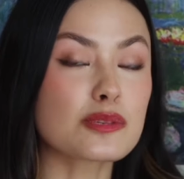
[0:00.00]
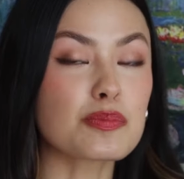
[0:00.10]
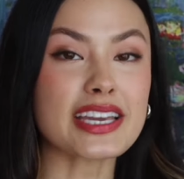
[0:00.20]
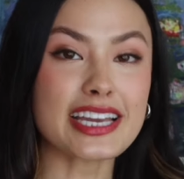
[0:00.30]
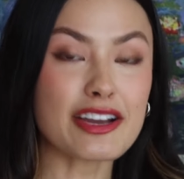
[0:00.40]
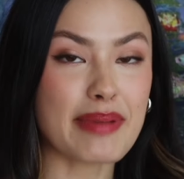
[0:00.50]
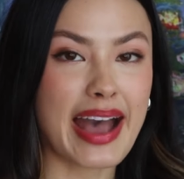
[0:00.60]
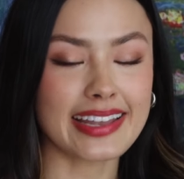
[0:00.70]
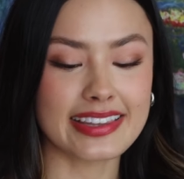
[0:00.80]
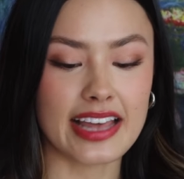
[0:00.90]
Speaking of
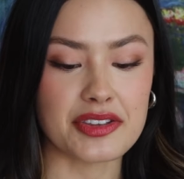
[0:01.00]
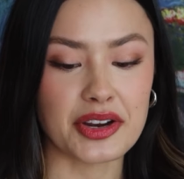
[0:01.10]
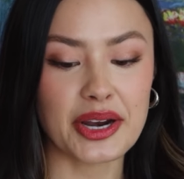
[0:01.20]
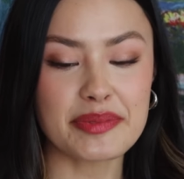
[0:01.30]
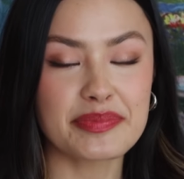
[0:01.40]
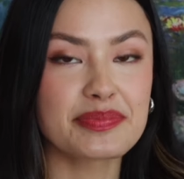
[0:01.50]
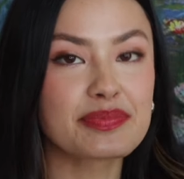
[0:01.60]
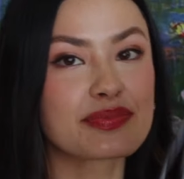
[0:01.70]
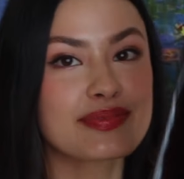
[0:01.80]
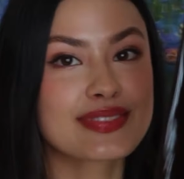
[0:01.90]
patent leather,
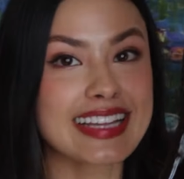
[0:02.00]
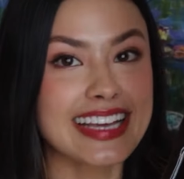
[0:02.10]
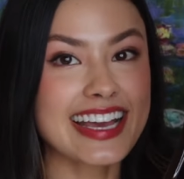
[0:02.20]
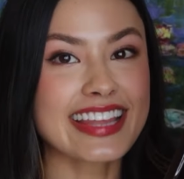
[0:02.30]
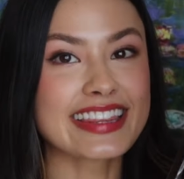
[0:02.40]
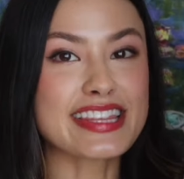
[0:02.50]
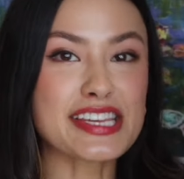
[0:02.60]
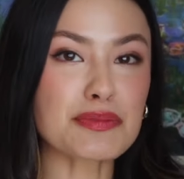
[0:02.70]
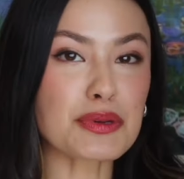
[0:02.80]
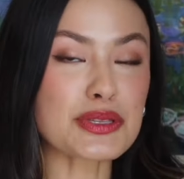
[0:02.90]

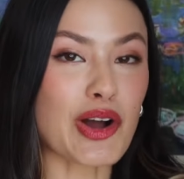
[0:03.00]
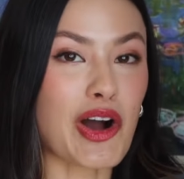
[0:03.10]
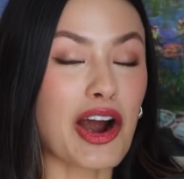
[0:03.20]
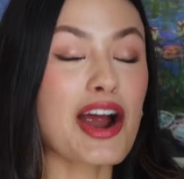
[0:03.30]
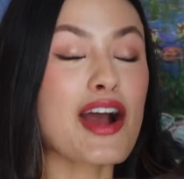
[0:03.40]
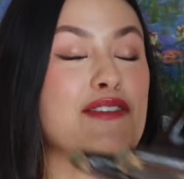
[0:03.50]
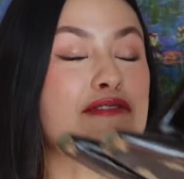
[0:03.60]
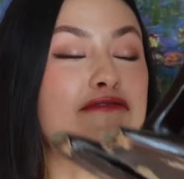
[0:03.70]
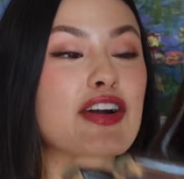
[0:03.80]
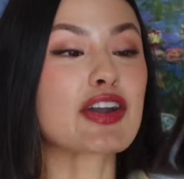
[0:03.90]
these boots are
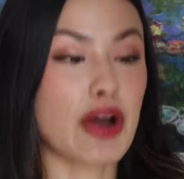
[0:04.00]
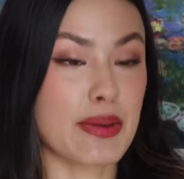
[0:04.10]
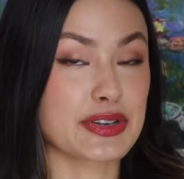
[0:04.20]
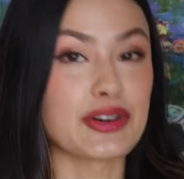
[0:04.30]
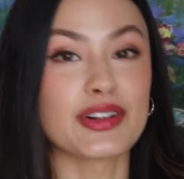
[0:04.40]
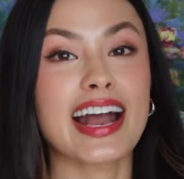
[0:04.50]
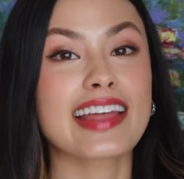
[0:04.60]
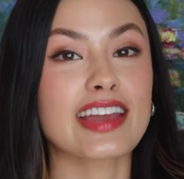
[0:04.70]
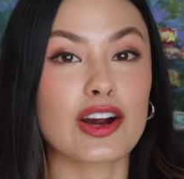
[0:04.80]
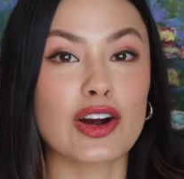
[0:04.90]
phenomenal
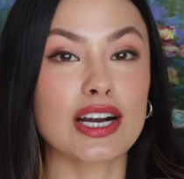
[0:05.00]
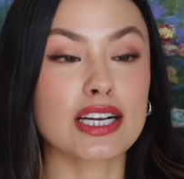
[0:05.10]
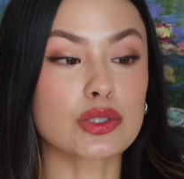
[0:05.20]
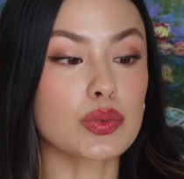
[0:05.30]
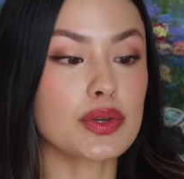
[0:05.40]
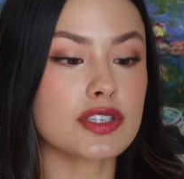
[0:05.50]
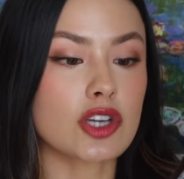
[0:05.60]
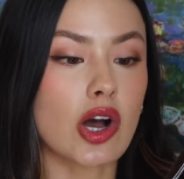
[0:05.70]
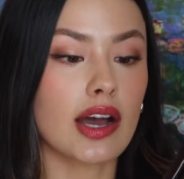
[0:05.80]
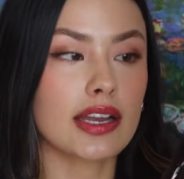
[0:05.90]
and they are Louis
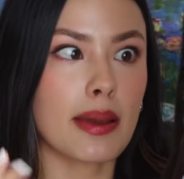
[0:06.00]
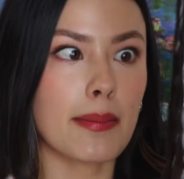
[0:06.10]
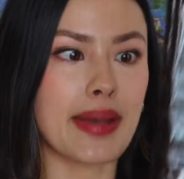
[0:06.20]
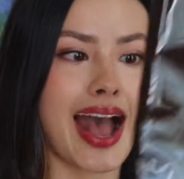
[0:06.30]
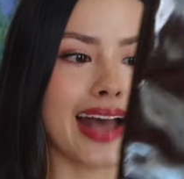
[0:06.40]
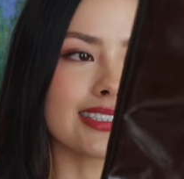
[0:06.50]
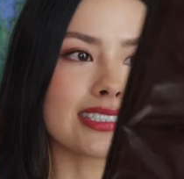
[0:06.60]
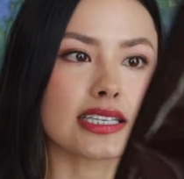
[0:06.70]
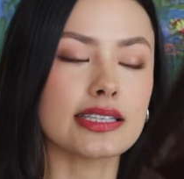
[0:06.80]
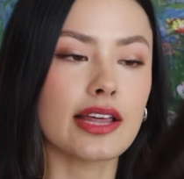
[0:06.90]
Vuitton
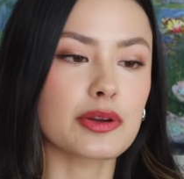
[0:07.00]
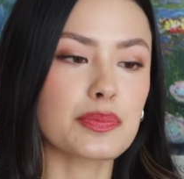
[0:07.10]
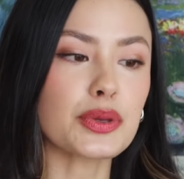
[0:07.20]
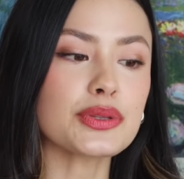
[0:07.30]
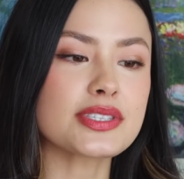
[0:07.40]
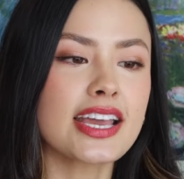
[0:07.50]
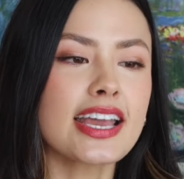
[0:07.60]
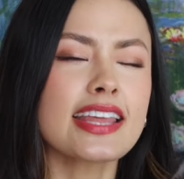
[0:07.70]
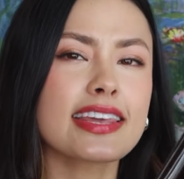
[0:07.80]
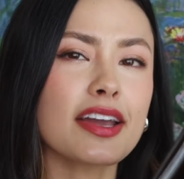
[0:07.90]
patent leather boots.
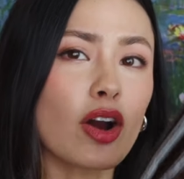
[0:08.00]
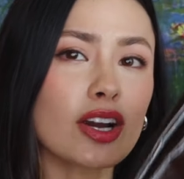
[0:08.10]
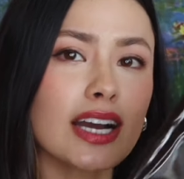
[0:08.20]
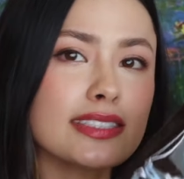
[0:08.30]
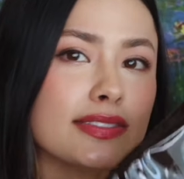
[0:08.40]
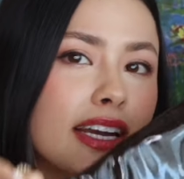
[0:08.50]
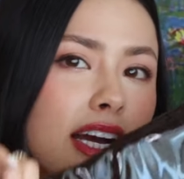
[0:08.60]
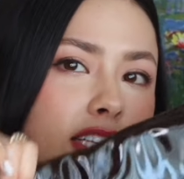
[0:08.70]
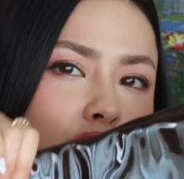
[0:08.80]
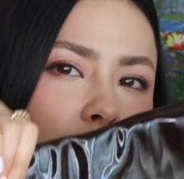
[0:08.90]
They are kind of
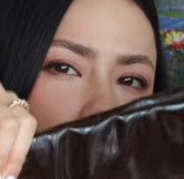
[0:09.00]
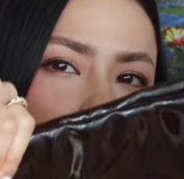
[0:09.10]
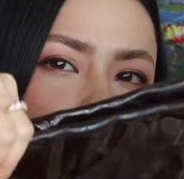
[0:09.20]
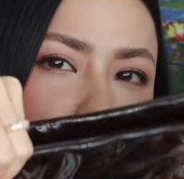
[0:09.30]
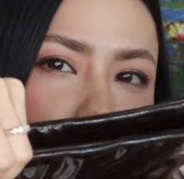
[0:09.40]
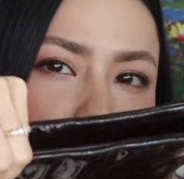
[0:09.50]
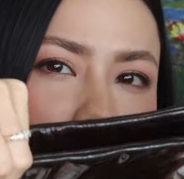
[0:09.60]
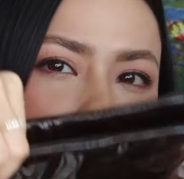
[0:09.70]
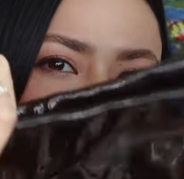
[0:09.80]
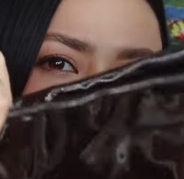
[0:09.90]
like a dark
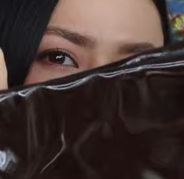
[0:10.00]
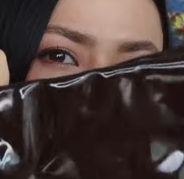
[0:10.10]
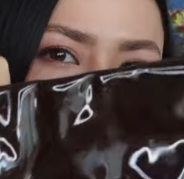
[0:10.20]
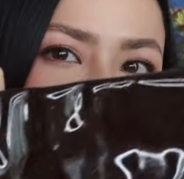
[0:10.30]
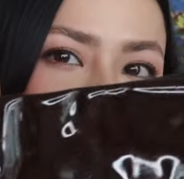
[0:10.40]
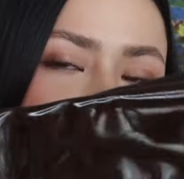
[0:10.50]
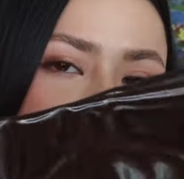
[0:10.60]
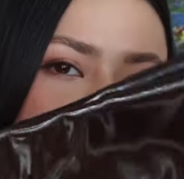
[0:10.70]
brown red.